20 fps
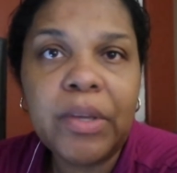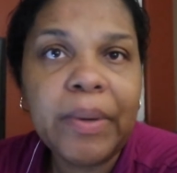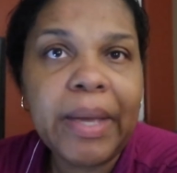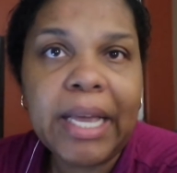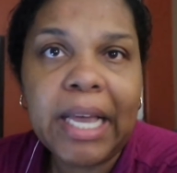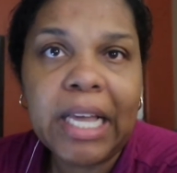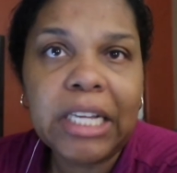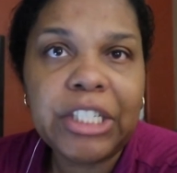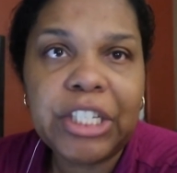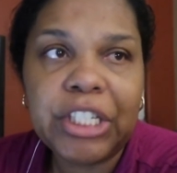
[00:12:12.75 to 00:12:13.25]
You
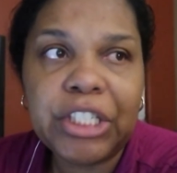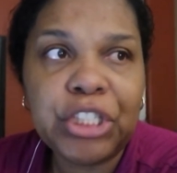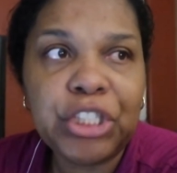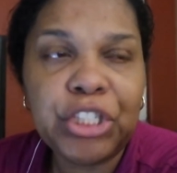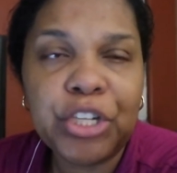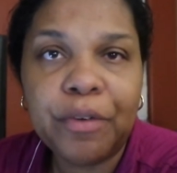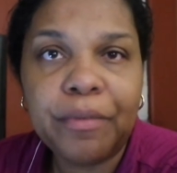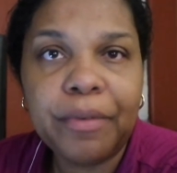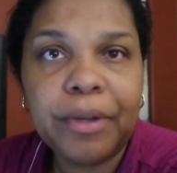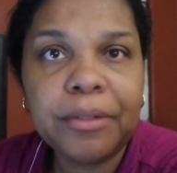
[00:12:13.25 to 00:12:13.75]
ain't got shit to
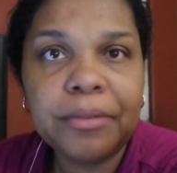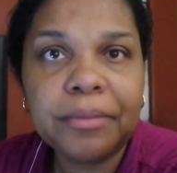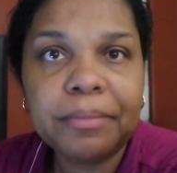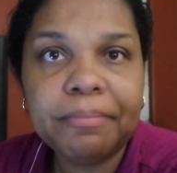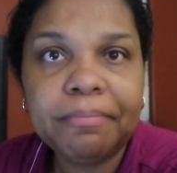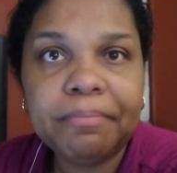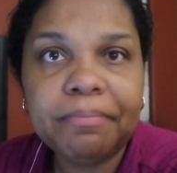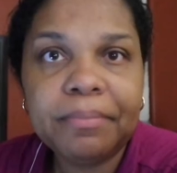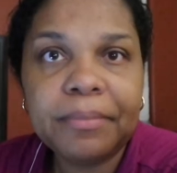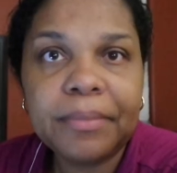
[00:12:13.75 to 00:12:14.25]
show for.
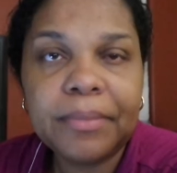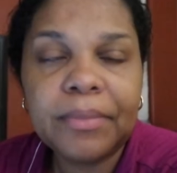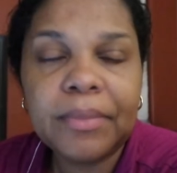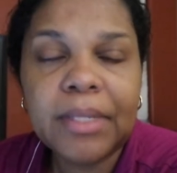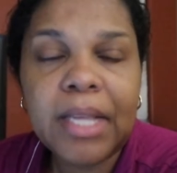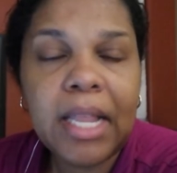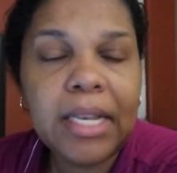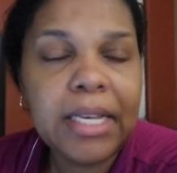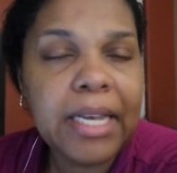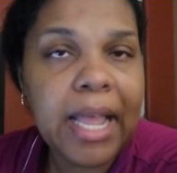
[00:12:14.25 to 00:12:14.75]

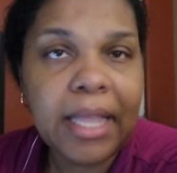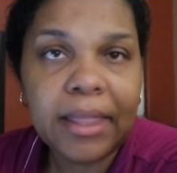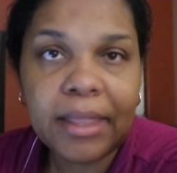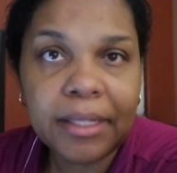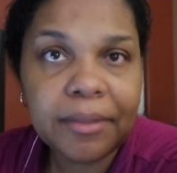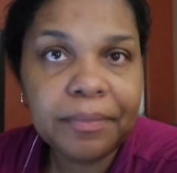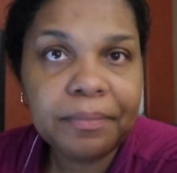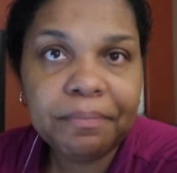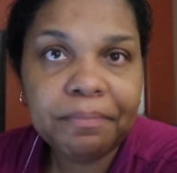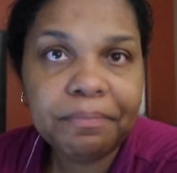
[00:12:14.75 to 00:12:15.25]

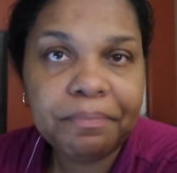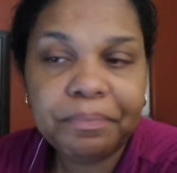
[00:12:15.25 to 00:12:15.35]
Nothing.